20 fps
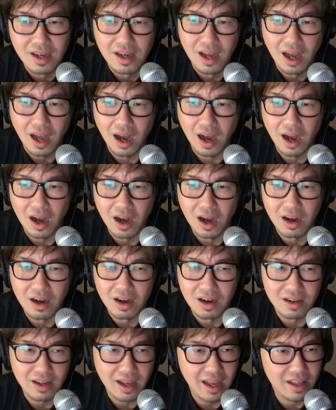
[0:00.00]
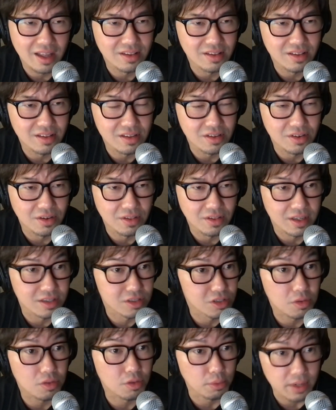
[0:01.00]
And there's
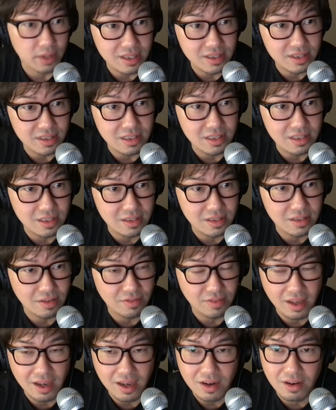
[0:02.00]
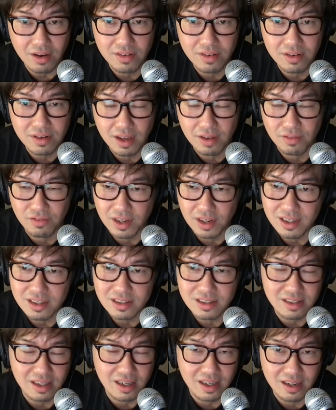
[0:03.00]
3 seasons of that on
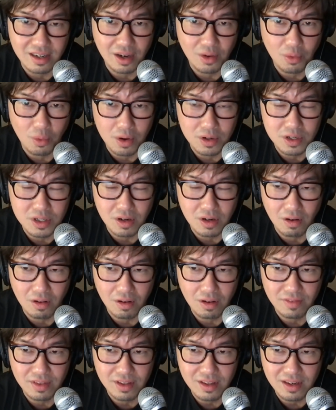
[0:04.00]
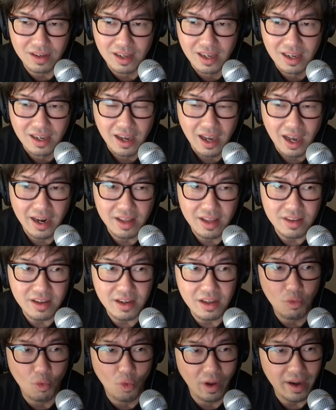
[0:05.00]
Netflix, and I watched all of it. And I think
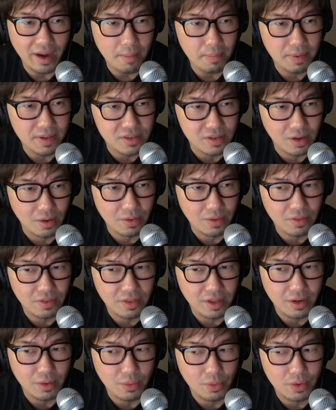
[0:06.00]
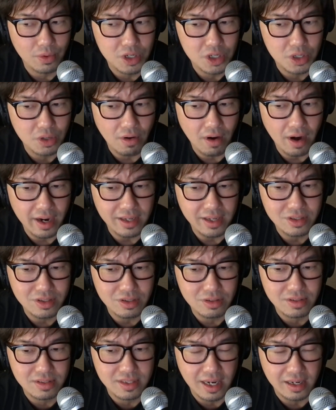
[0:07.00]
in one episode they were trying
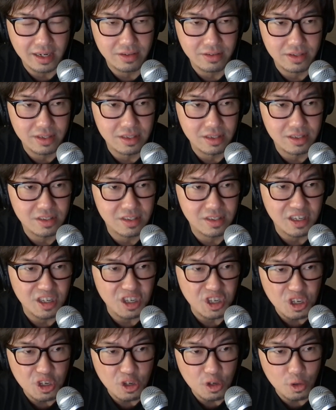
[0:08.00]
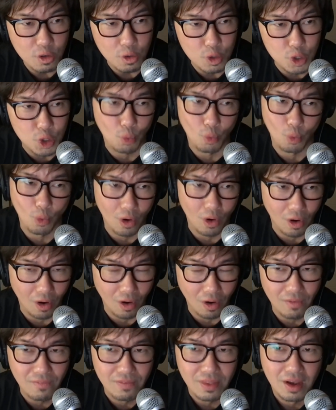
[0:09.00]
to decorate this huge
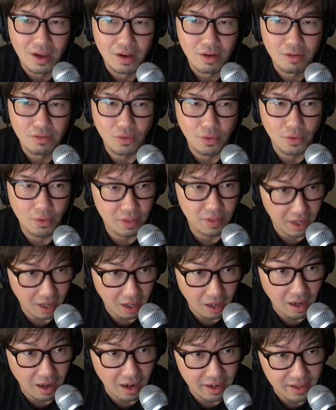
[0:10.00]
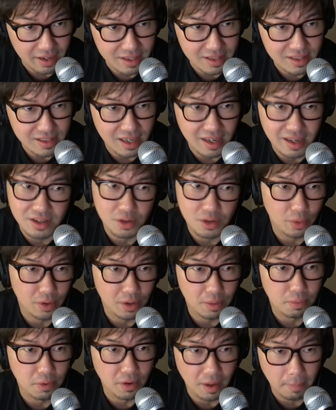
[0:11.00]
wall for their client, and you want
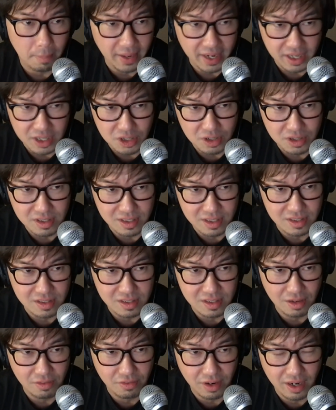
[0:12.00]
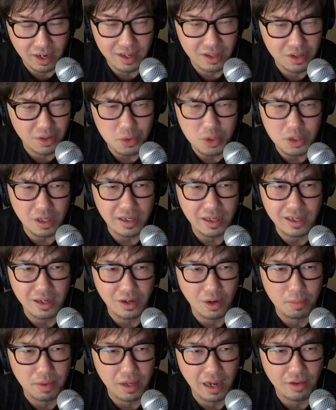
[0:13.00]
to put up pictures and stuff, right? And usually
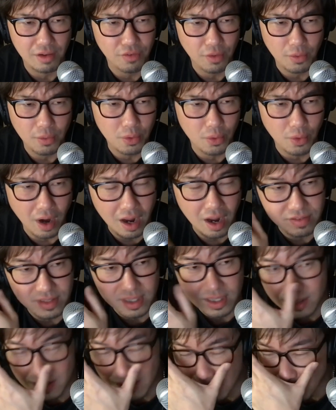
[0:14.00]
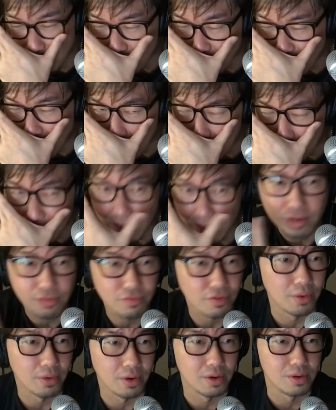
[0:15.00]
there'll be like photographs and family
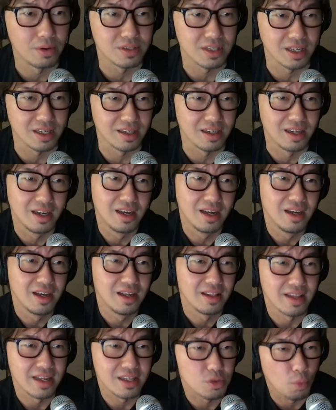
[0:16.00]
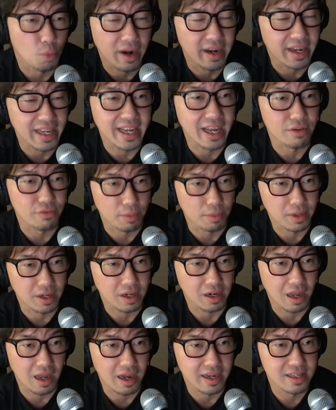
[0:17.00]
photos, and that's what they get from the
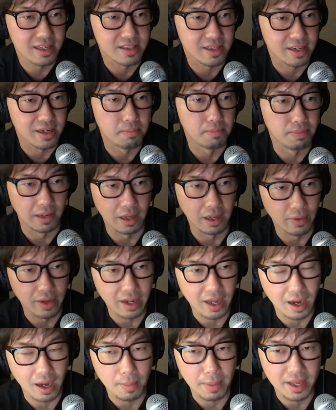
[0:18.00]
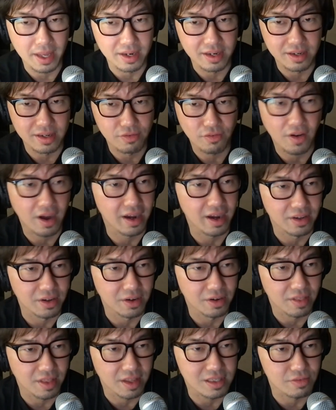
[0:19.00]
clients, and they blow it up, and fine,
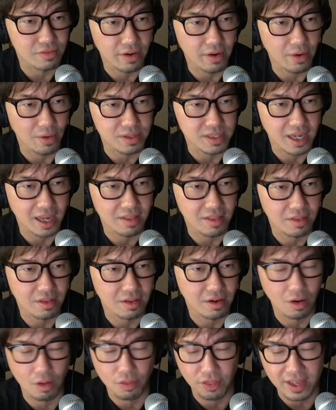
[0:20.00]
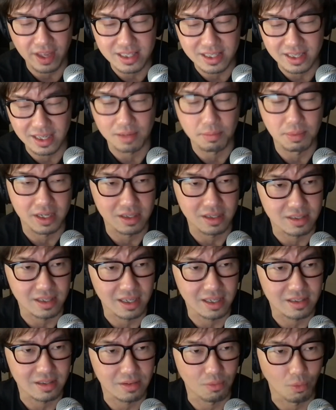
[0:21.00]
that's very authentic because
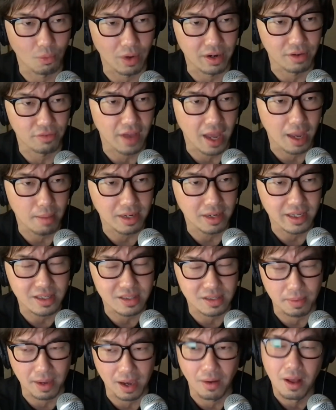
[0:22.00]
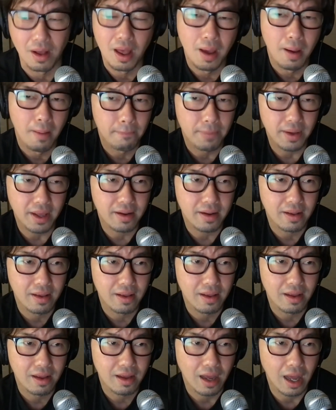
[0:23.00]
that's what the family is about. But
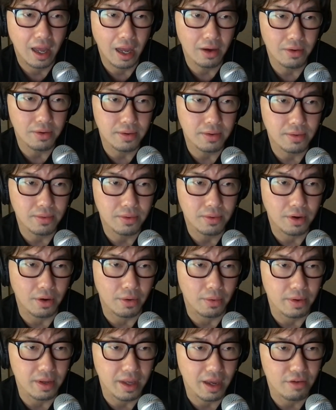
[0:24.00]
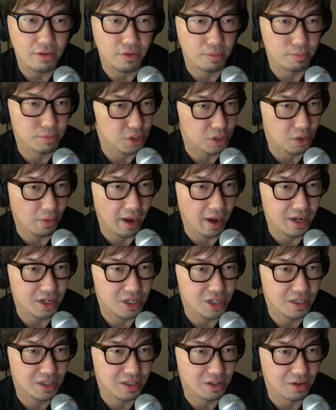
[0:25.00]
how do you create from
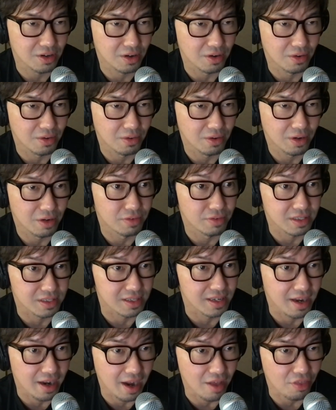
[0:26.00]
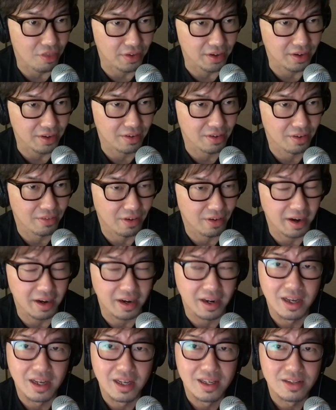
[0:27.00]
scratch, if it's nothing, right?
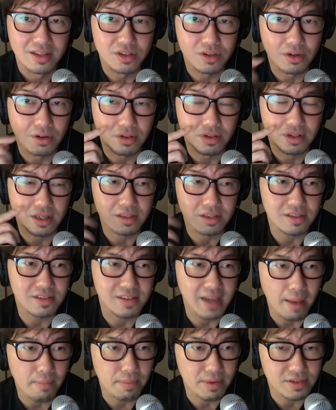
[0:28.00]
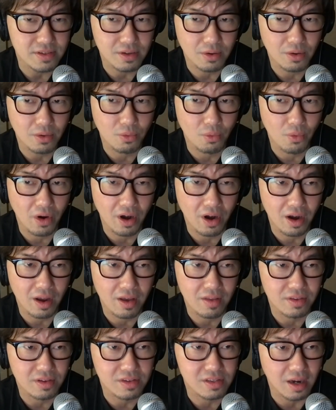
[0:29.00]
So there's this episode where
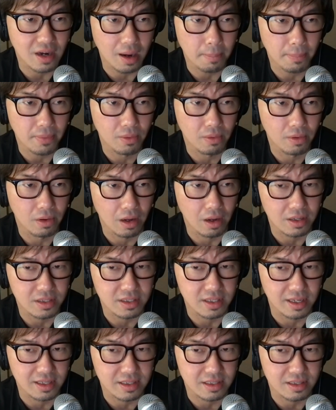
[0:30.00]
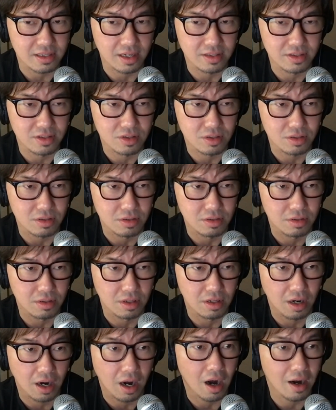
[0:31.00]
this couple lost their son to
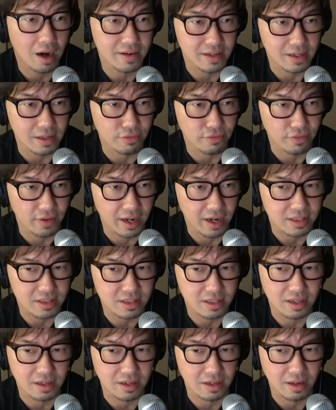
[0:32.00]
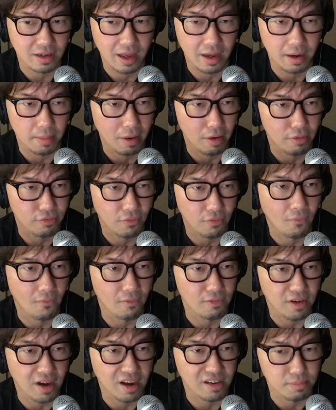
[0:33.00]
a heart defect at about 4 or
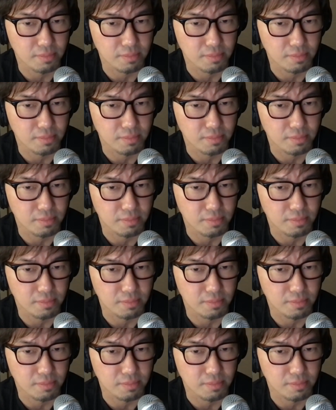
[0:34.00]
5